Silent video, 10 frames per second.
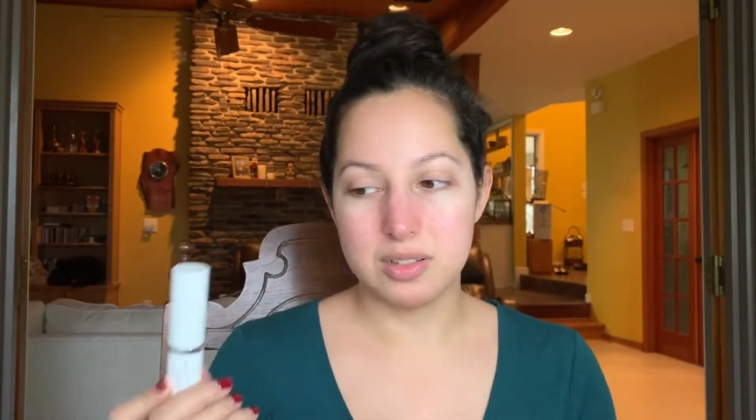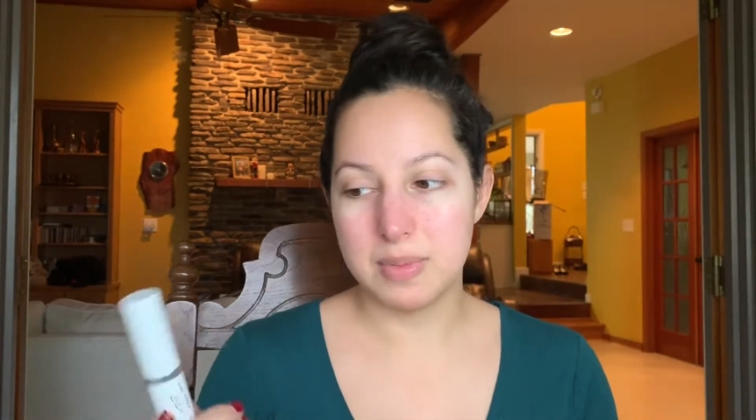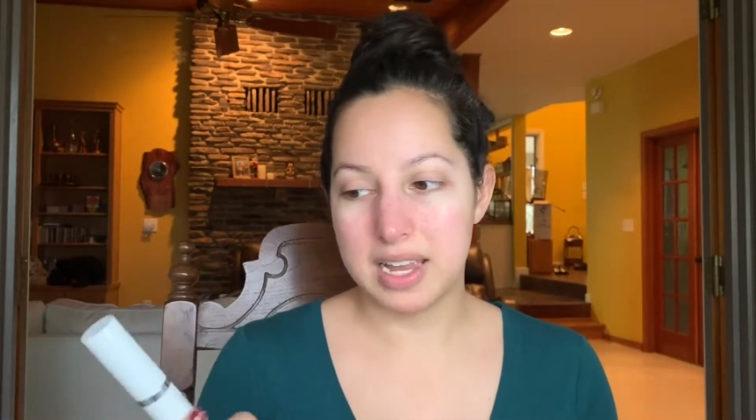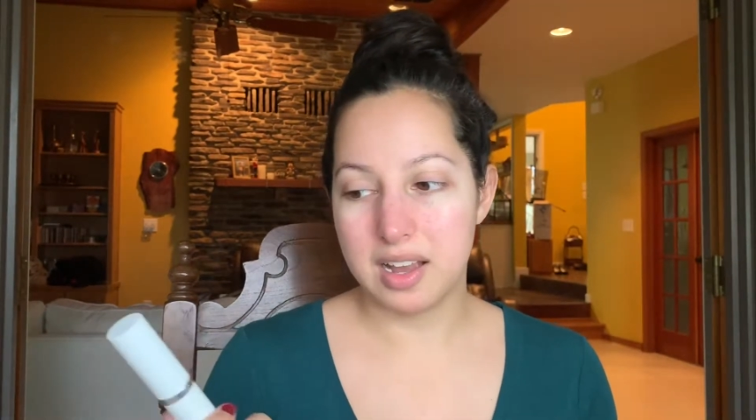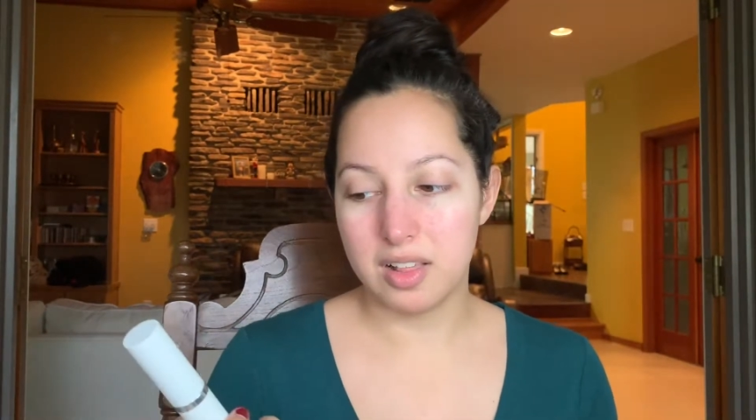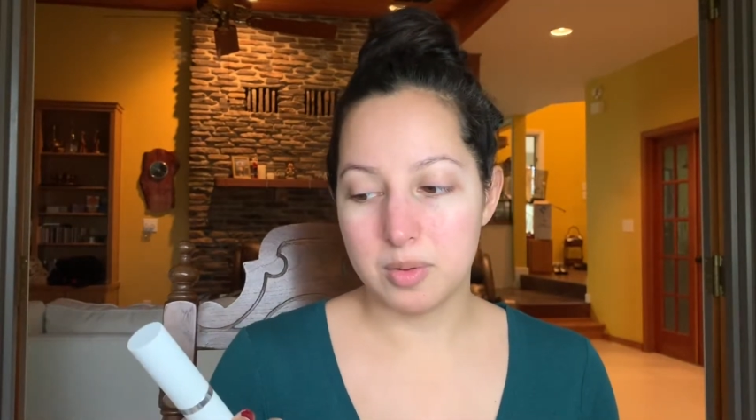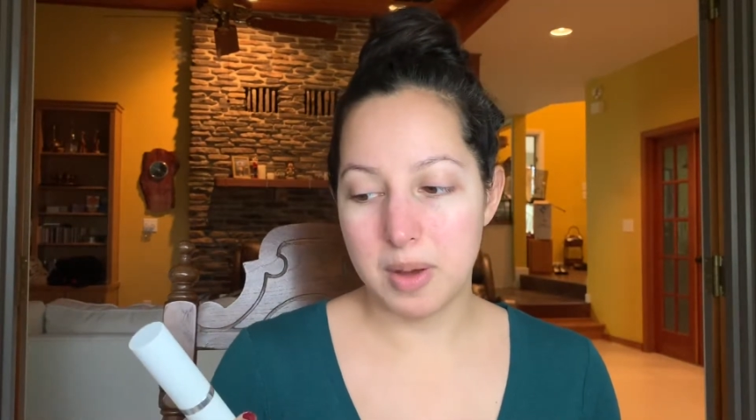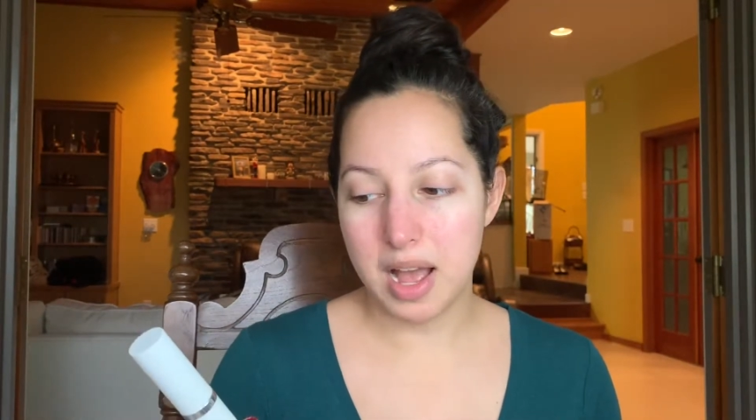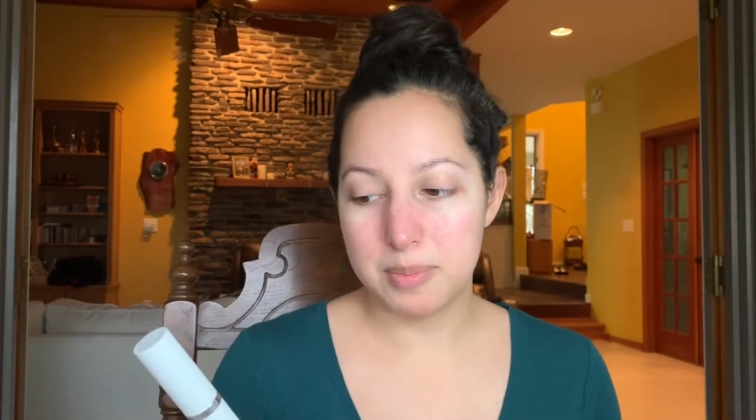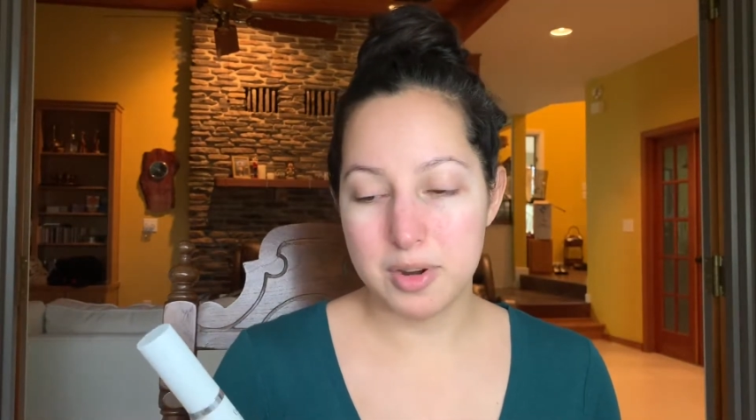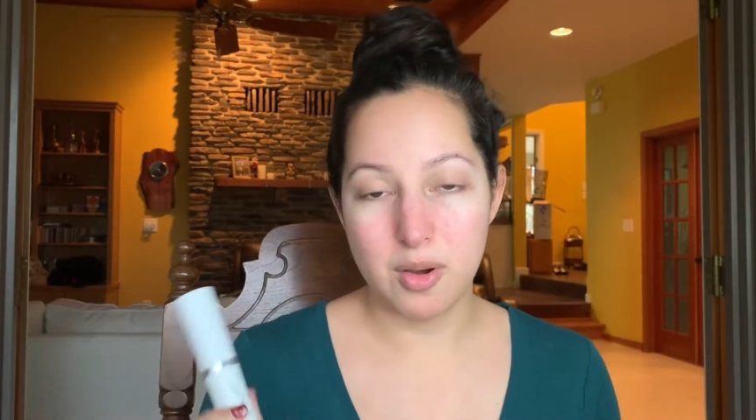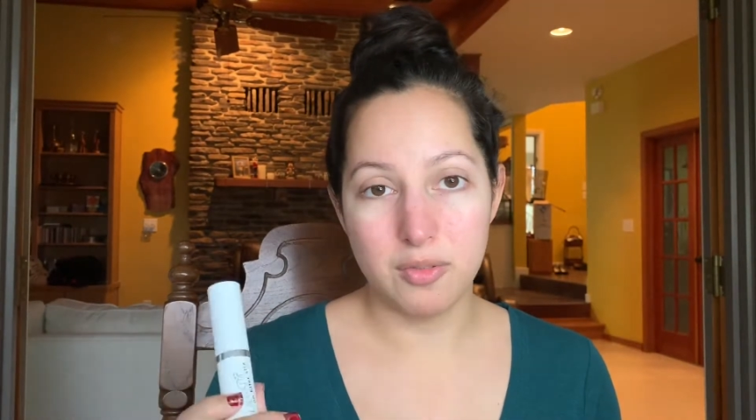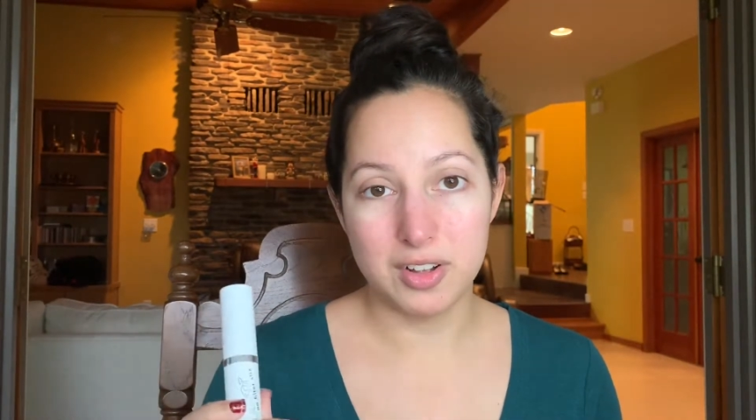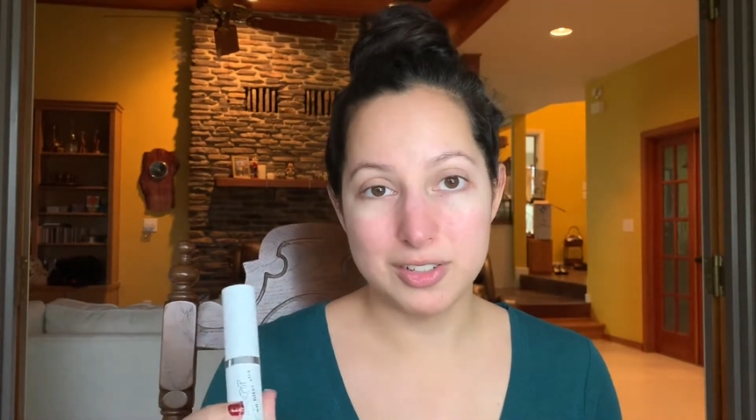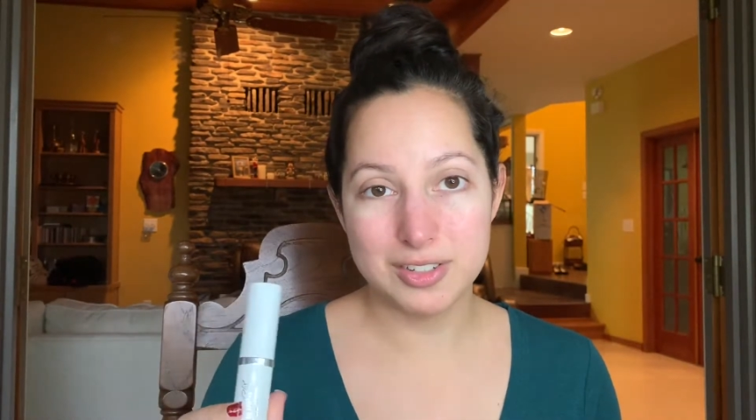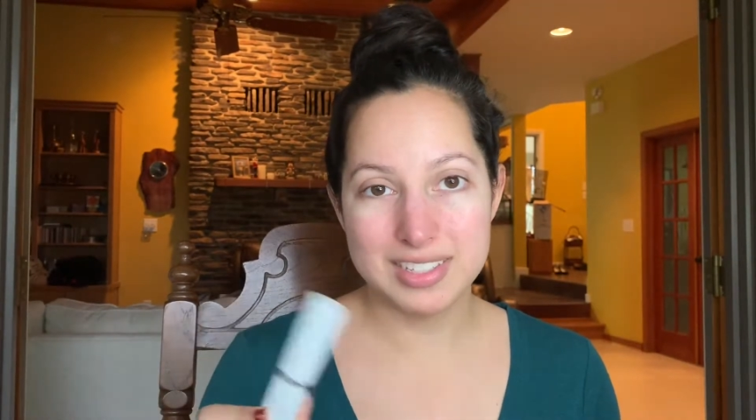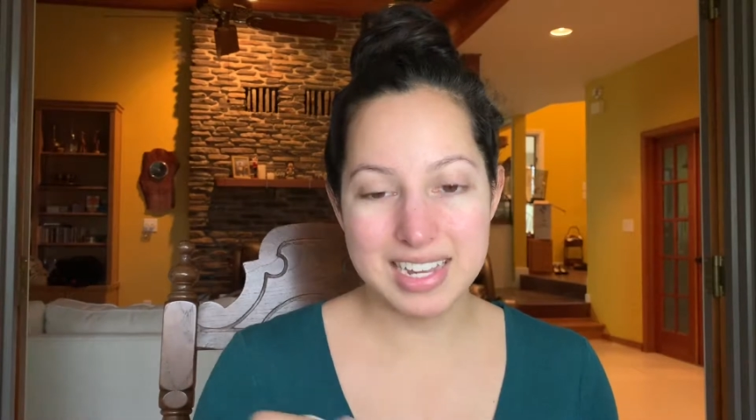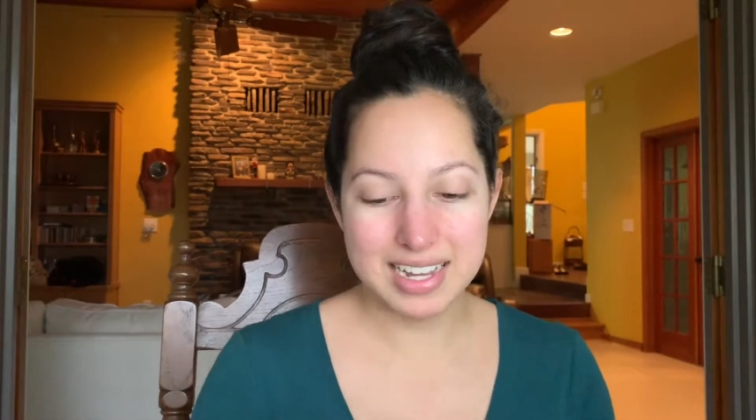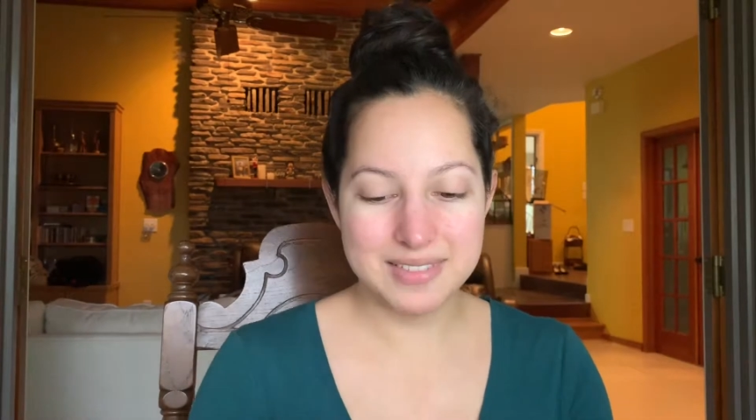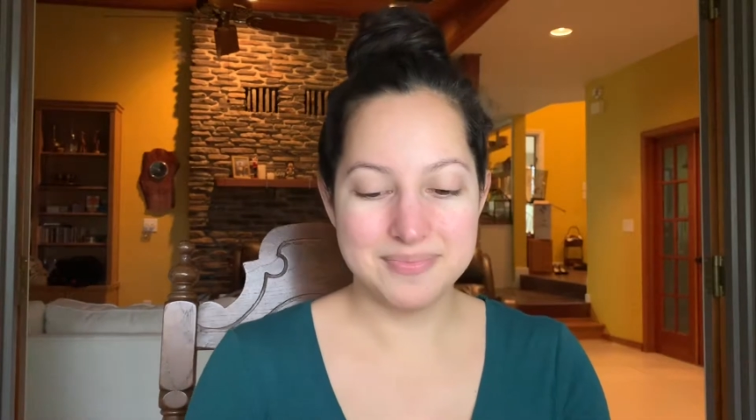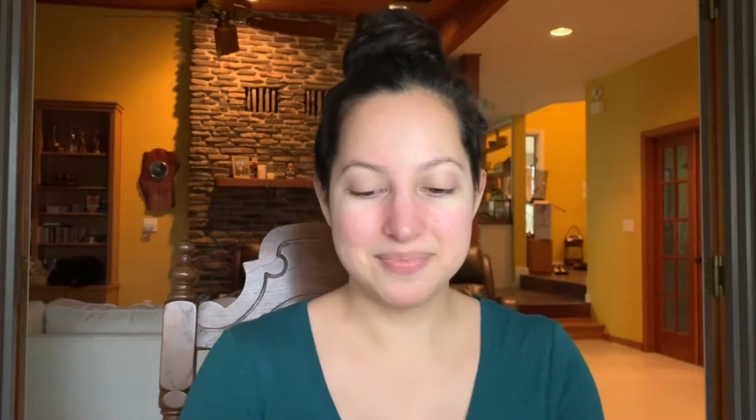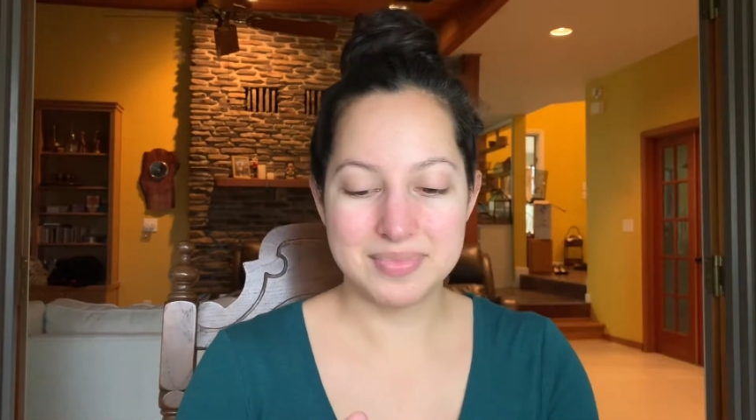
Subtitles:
my ColourPop No Filter Stick.